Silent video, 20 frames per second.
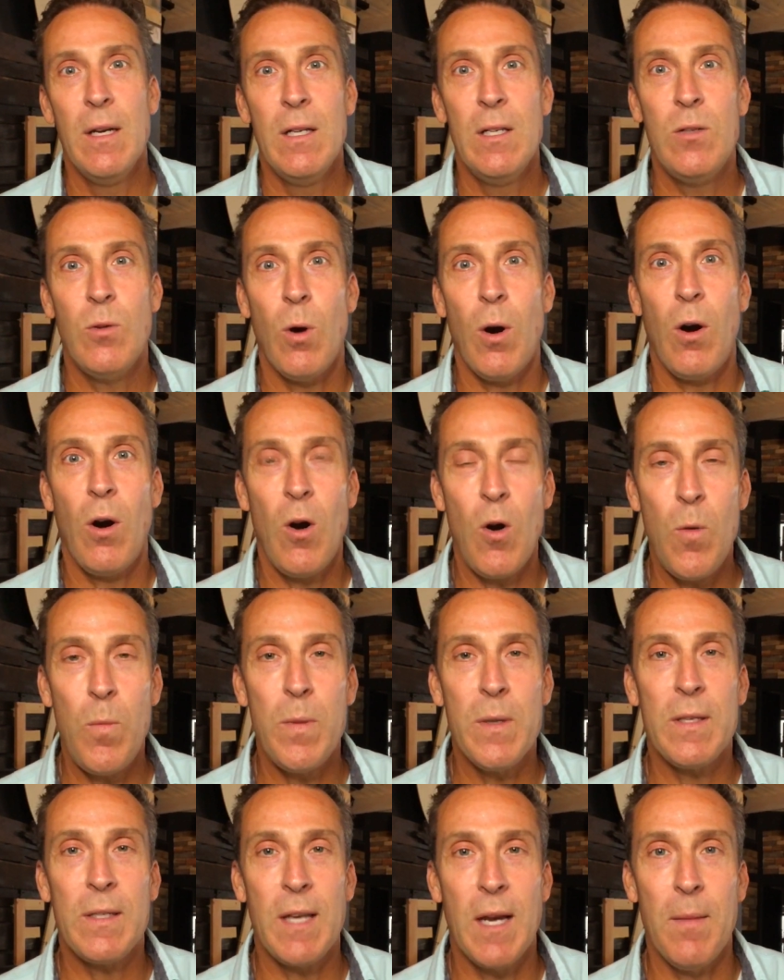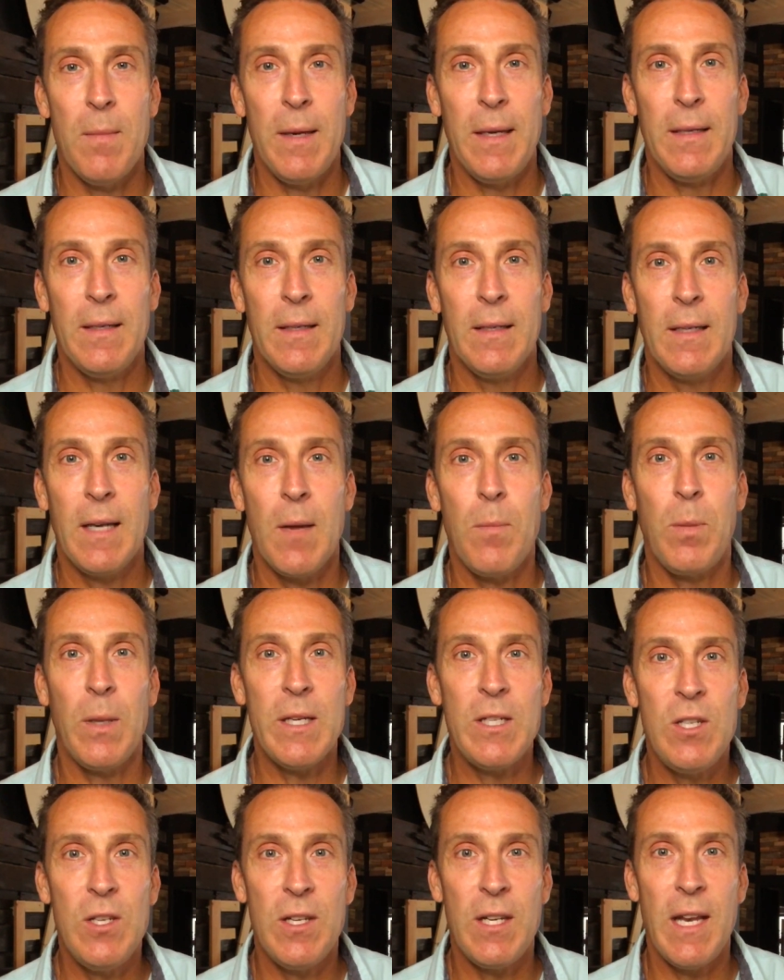to our hope is coming. God
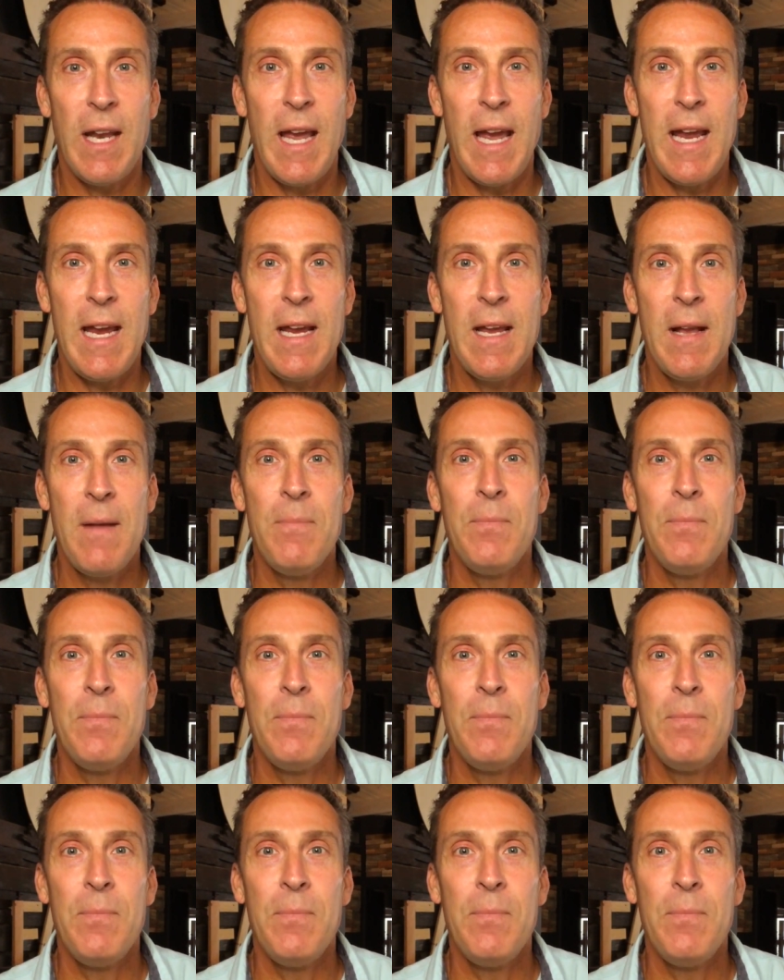bless you today.